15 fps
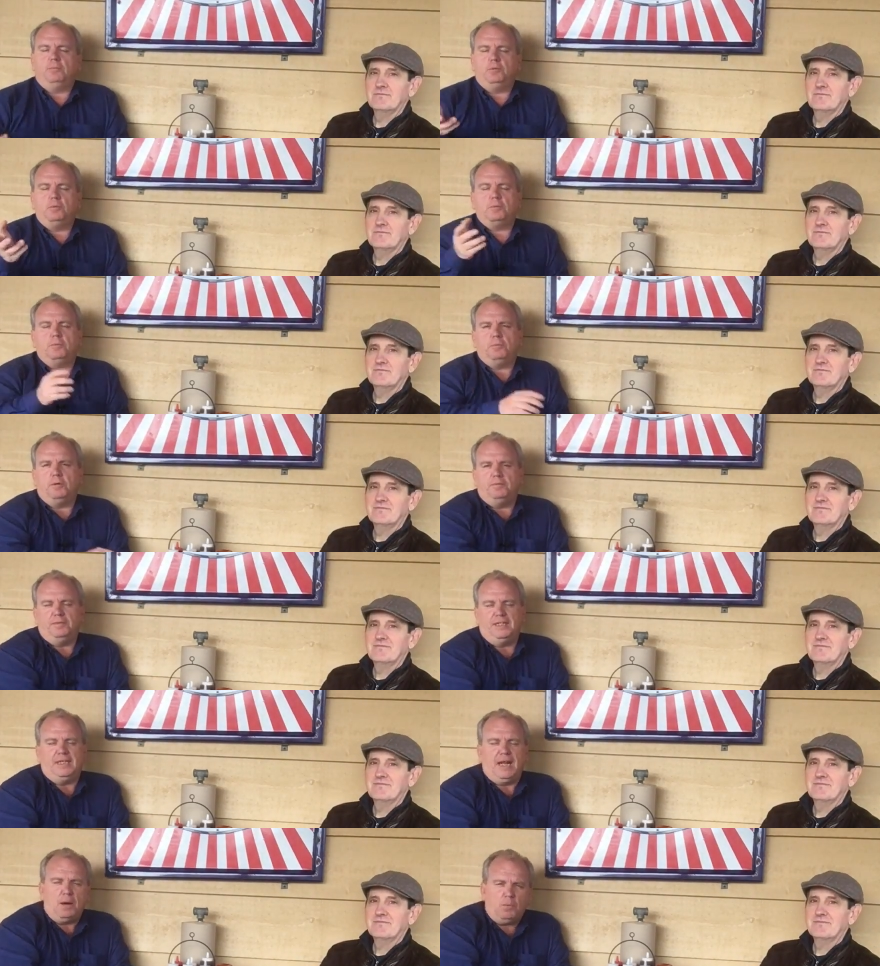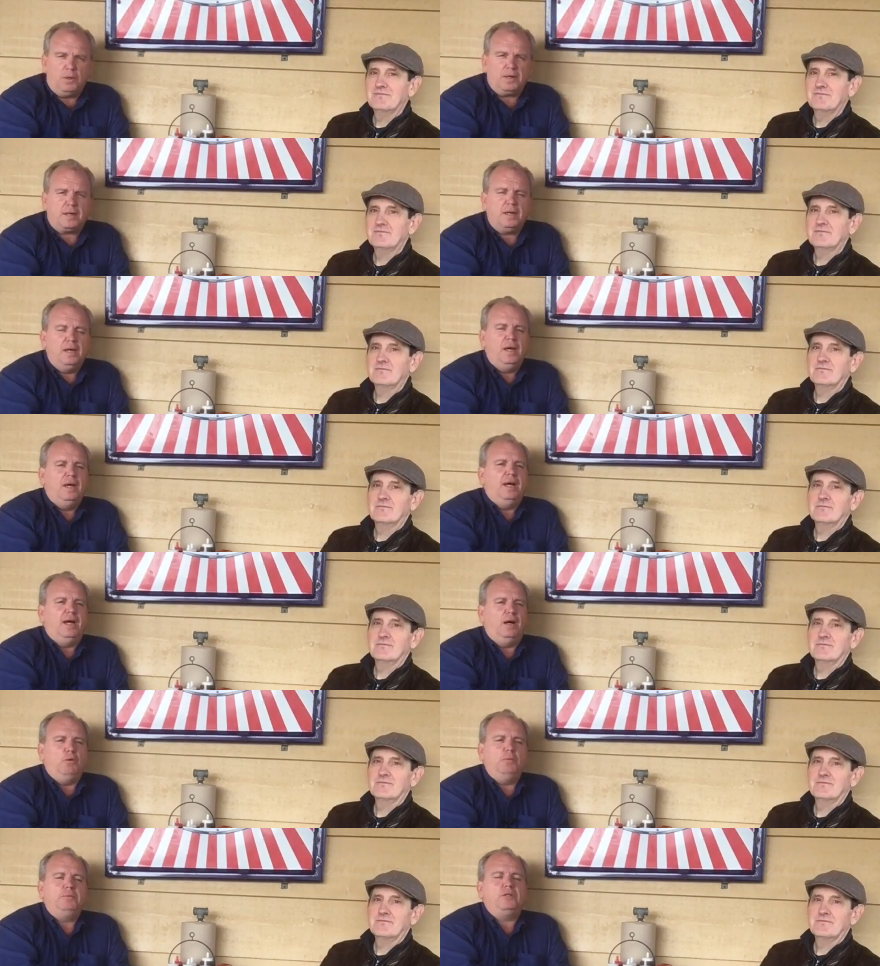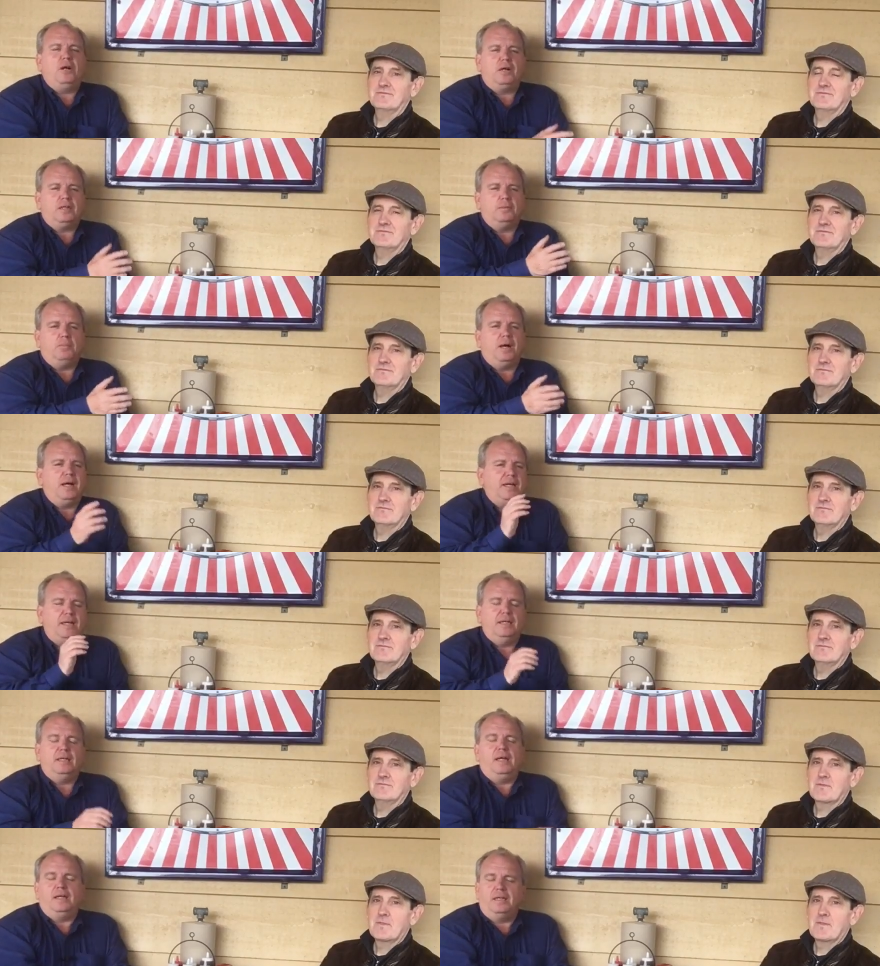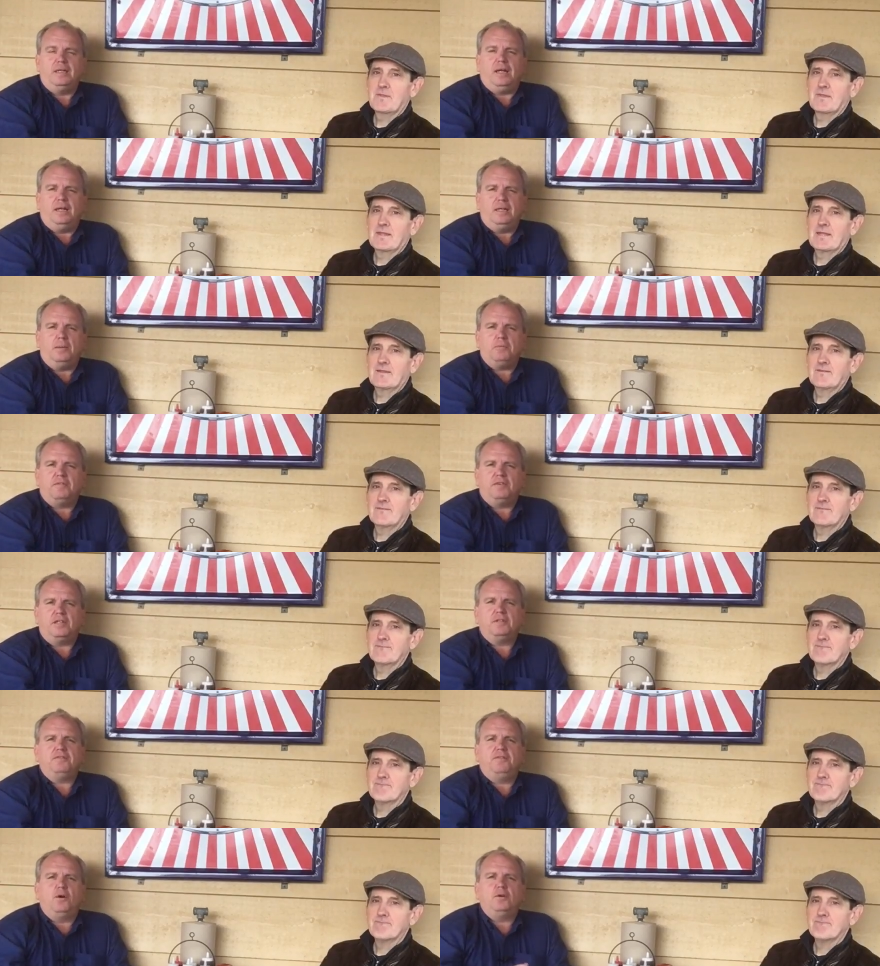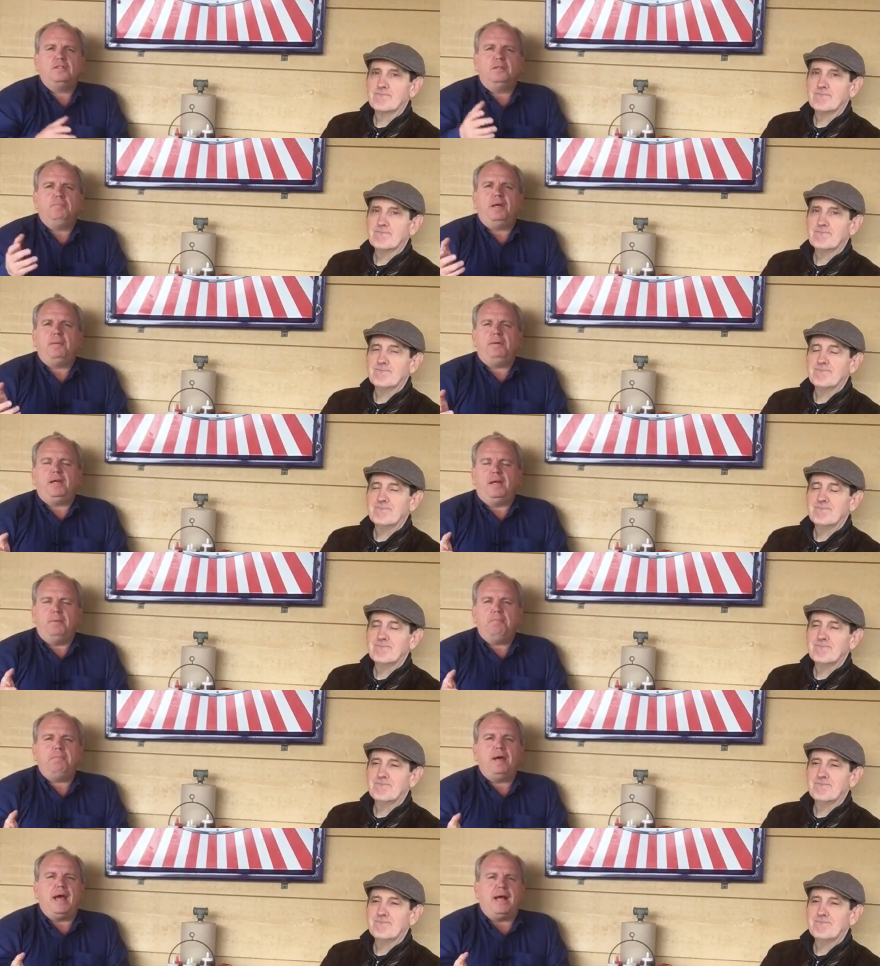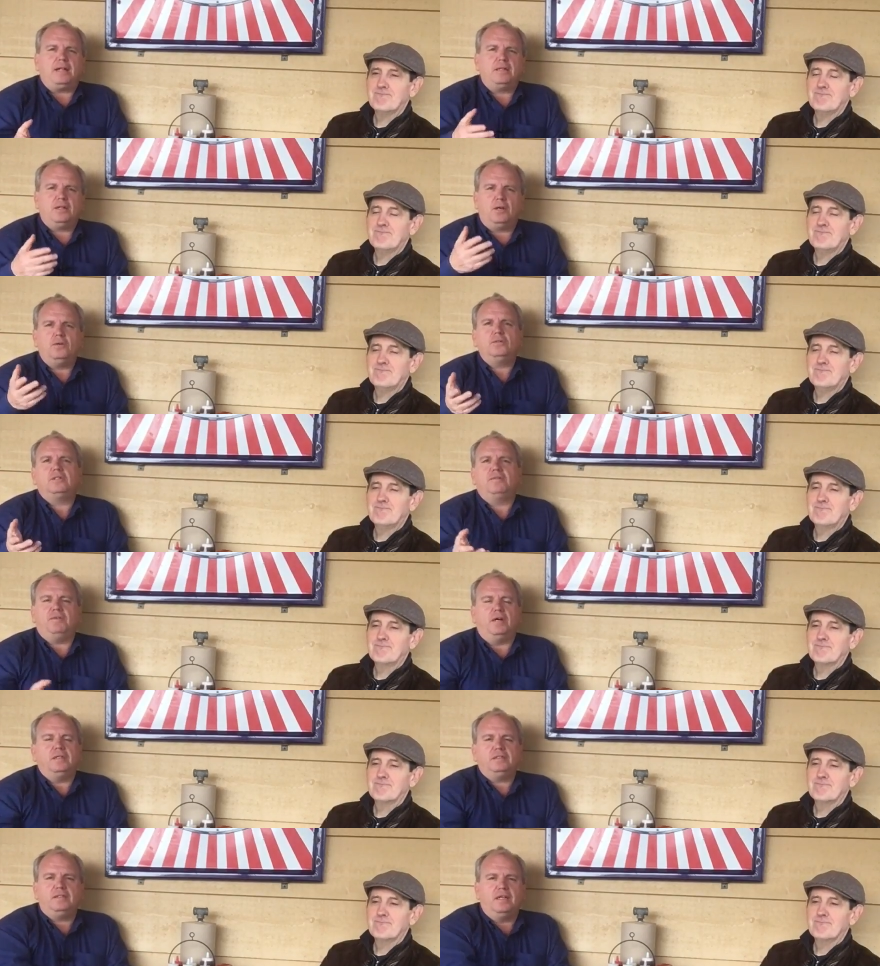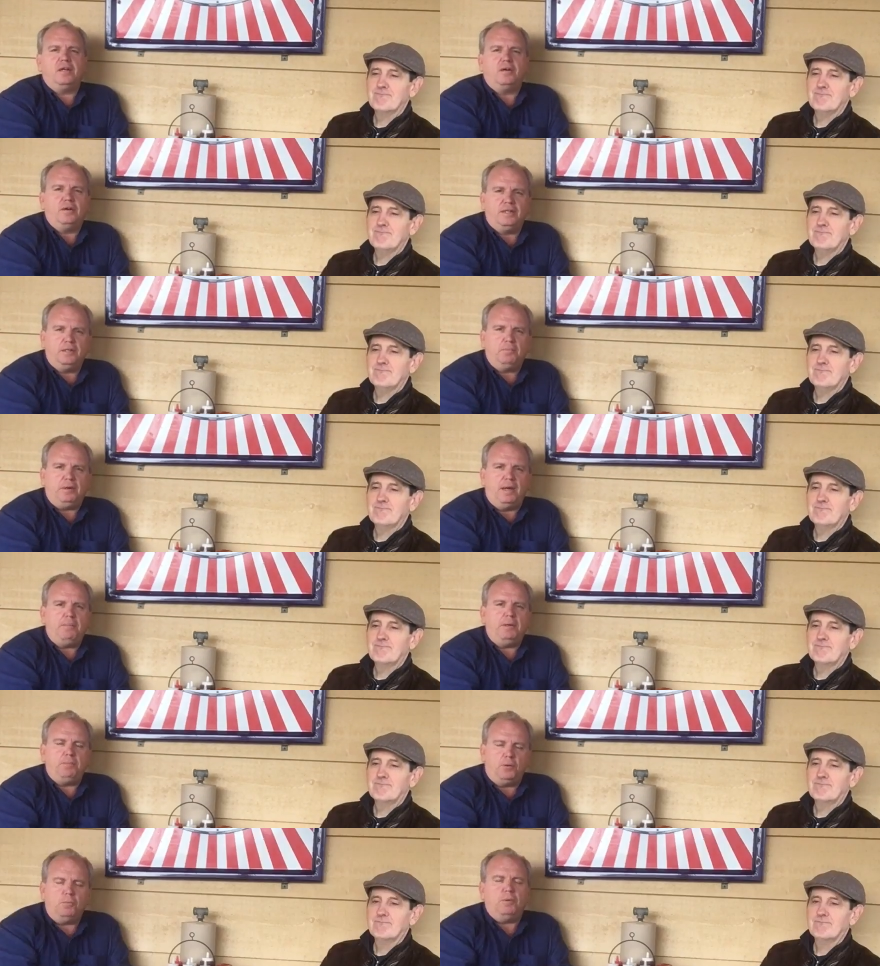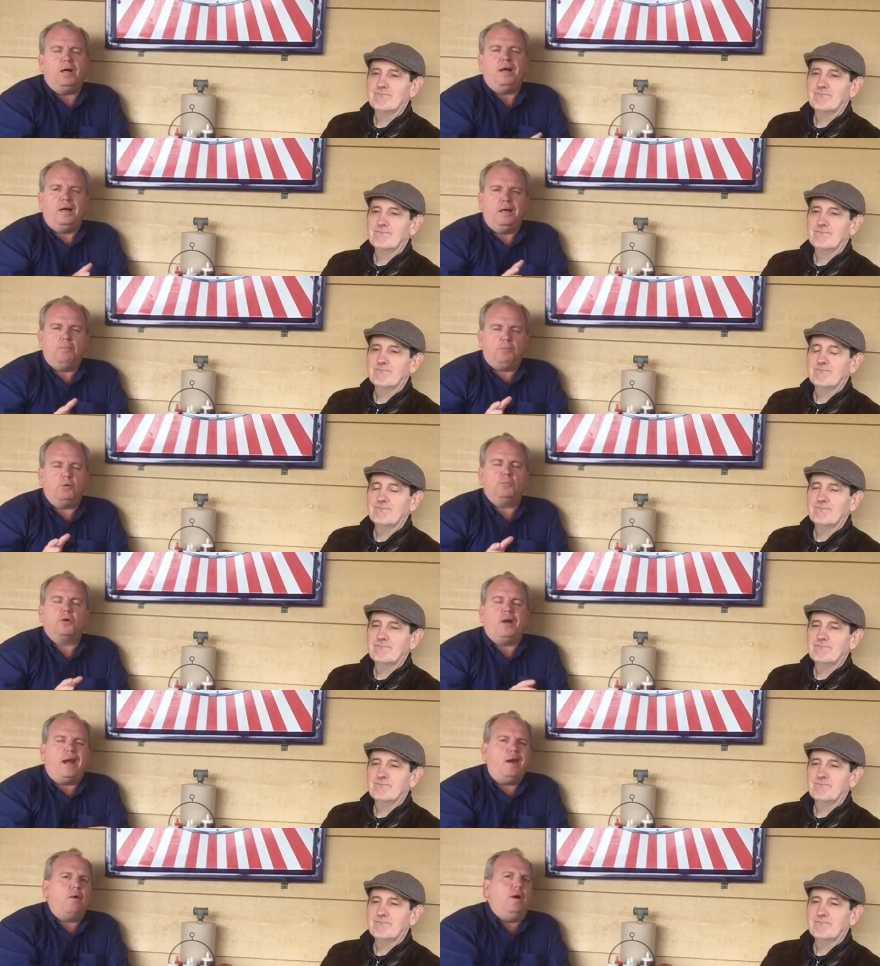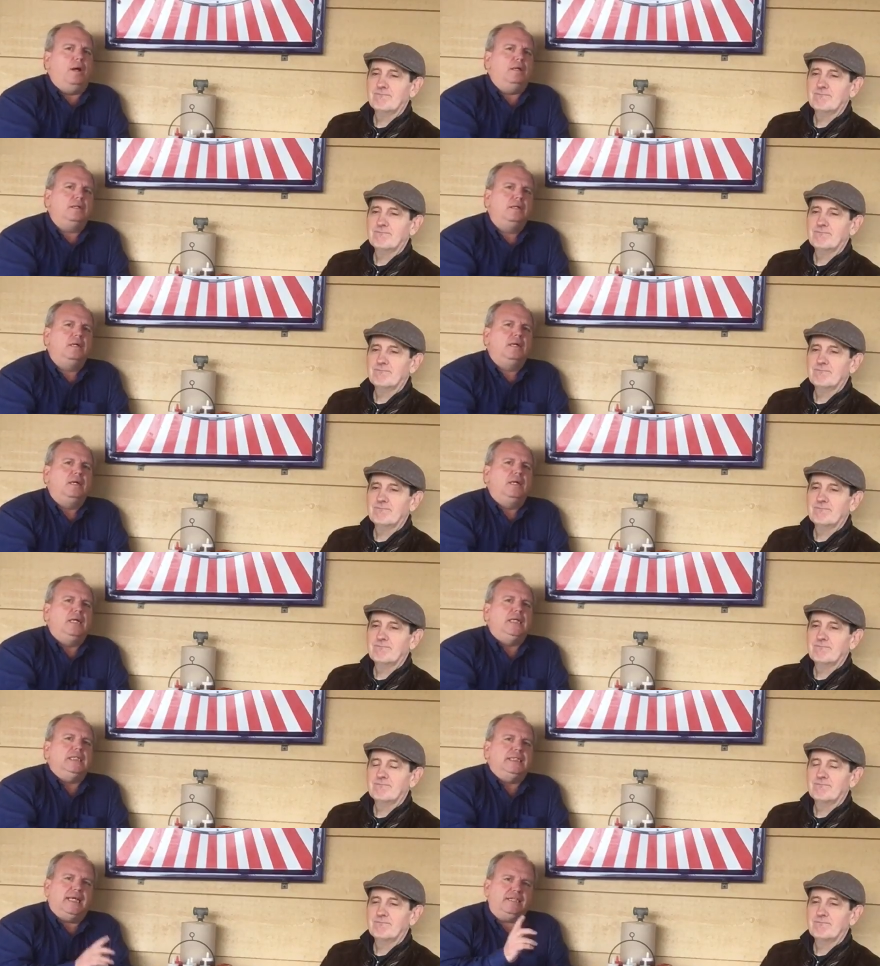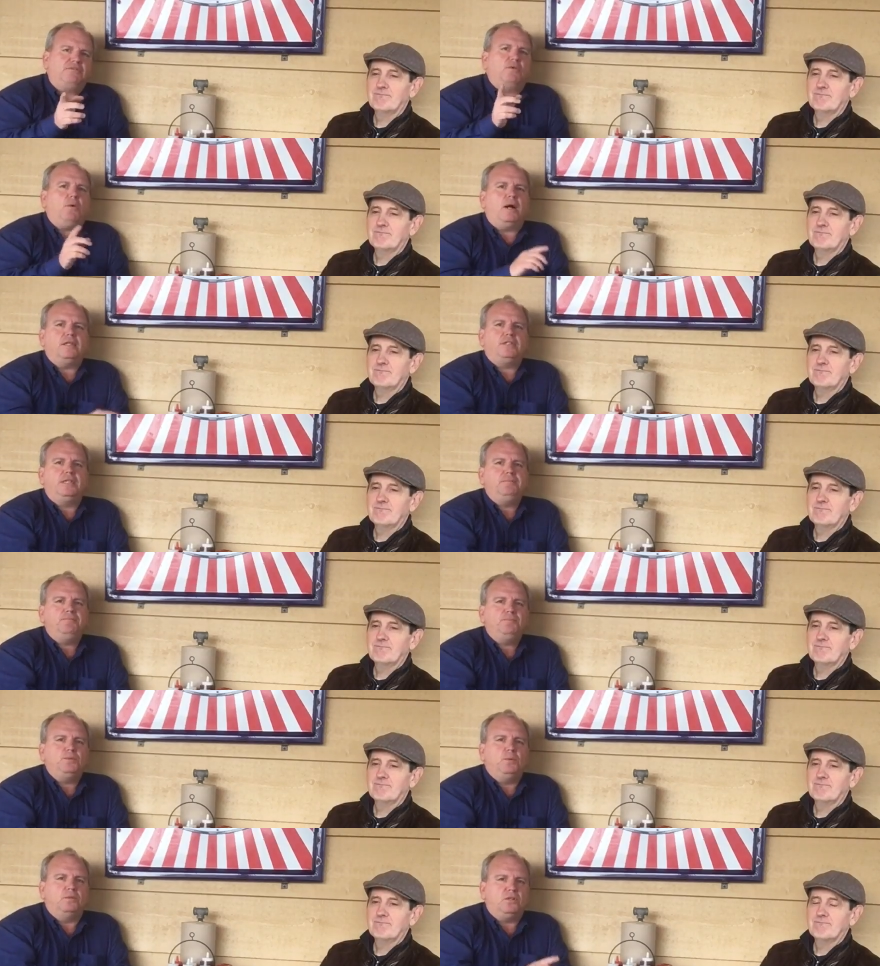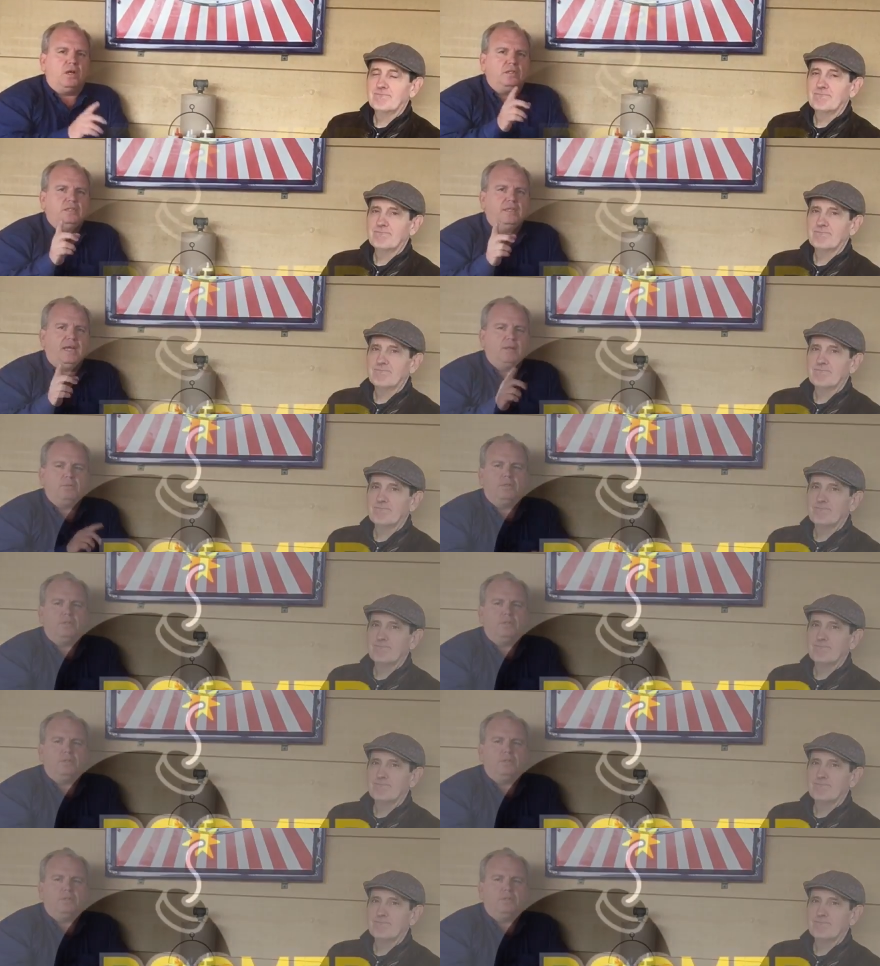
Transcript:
Speaker 1: the Boomer Movement Network. Uh, we'll be talking to Monte and, and a, a, number of other folks that maybe impact those of us that are in the baby boomer, boomer era. So thanks for watching. We'll talk to you again